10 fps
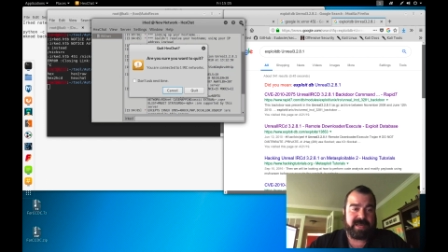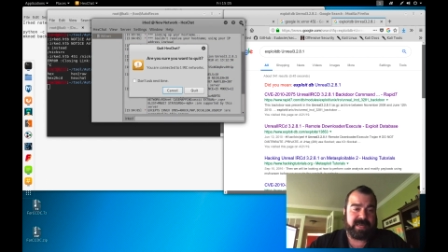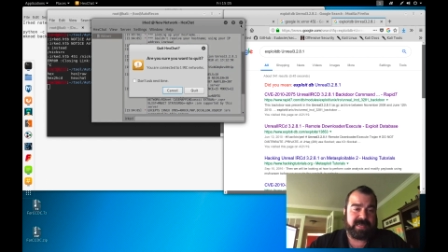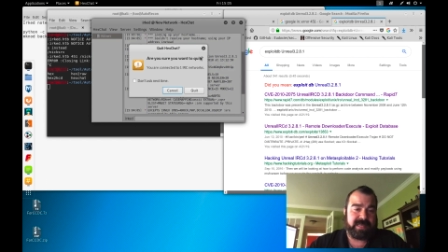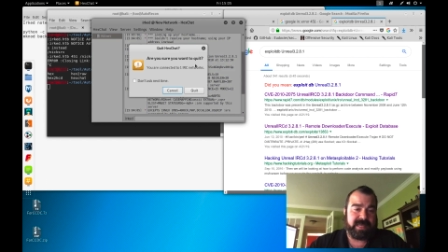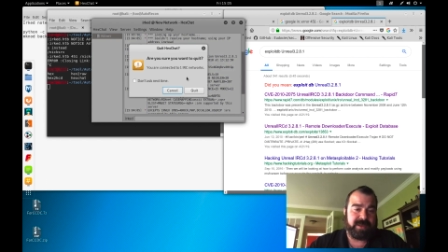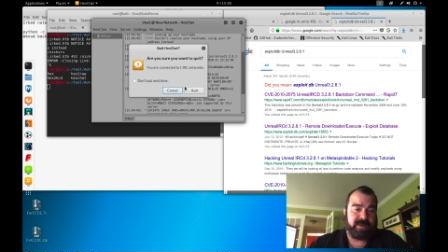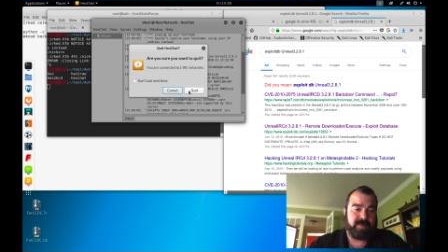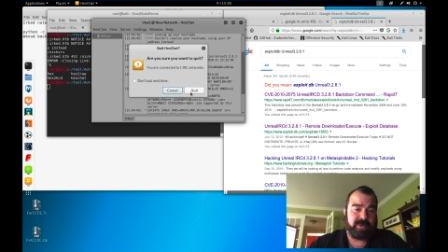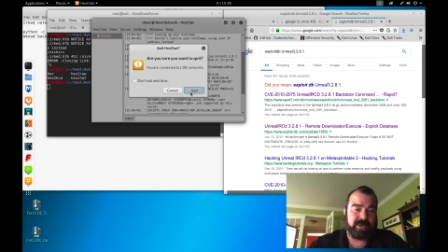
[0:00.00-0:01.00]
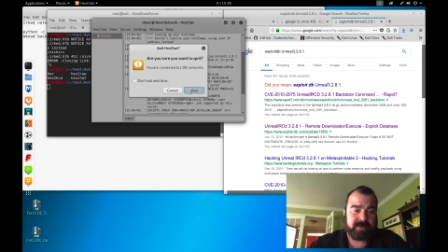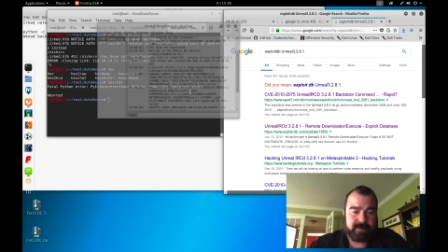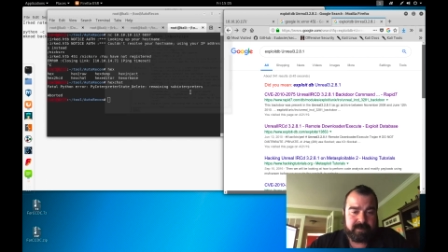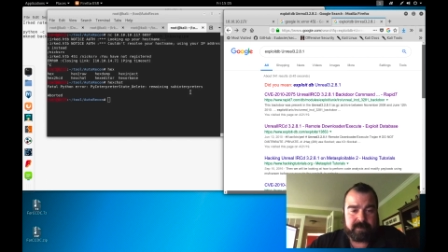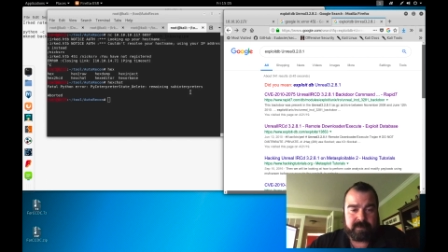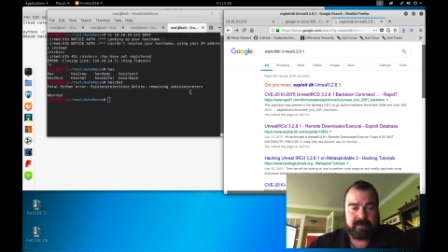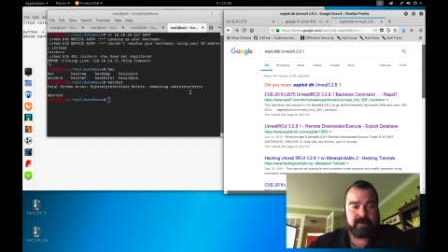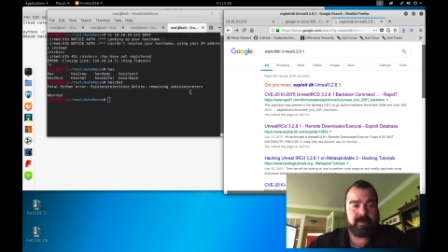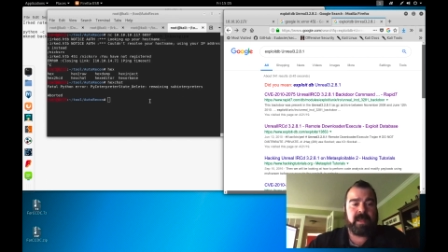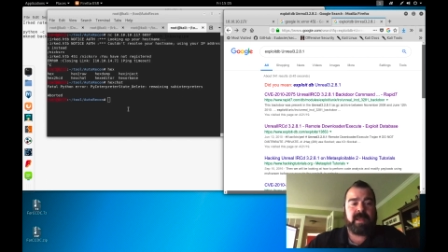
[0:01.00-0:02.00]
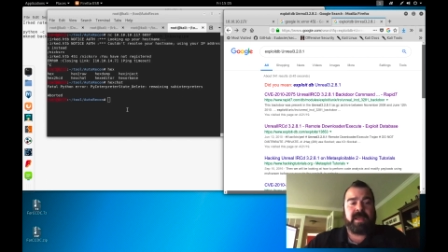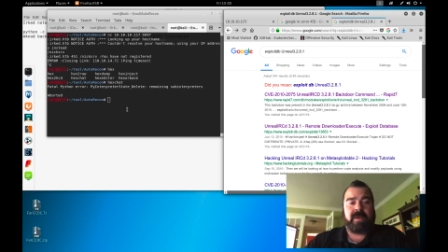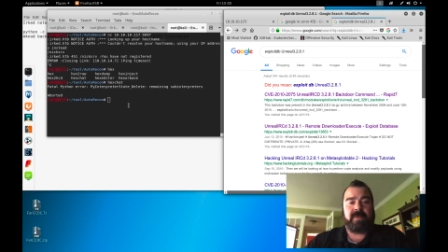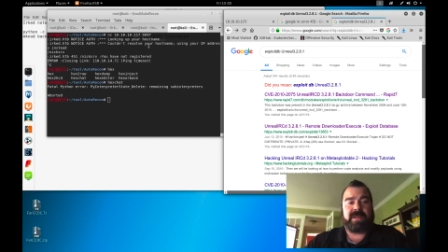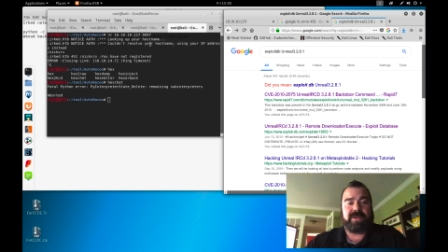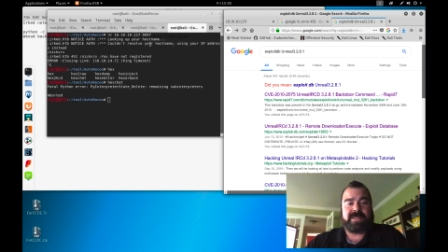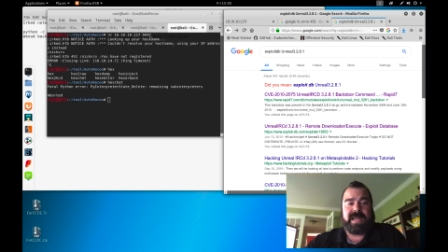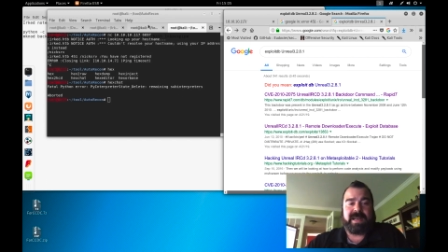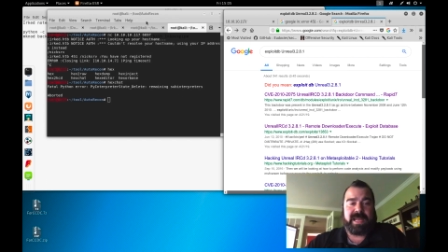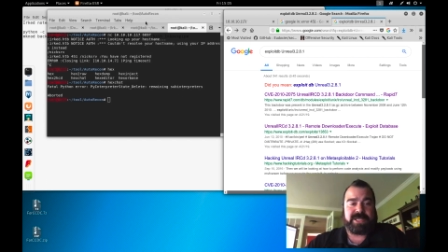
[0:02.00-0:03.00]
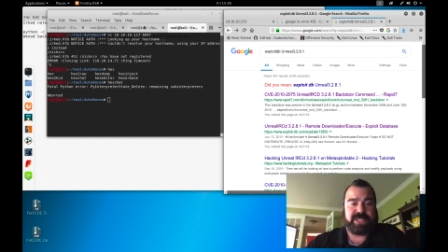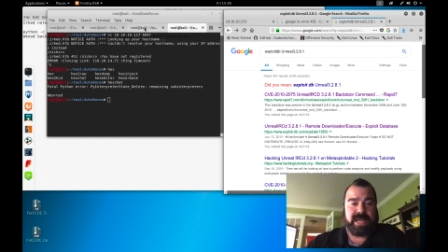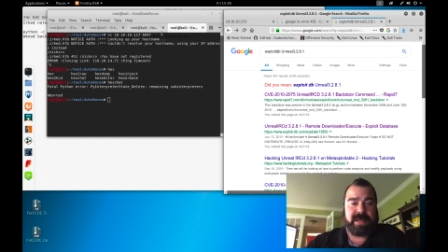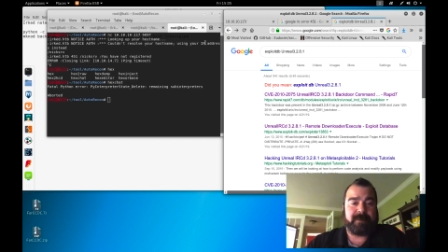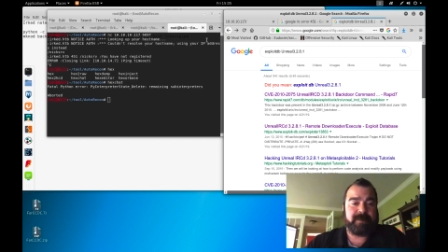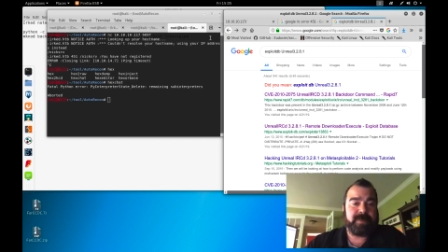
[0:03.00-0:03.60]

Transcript: going to need that no more. And we closed out hex chat.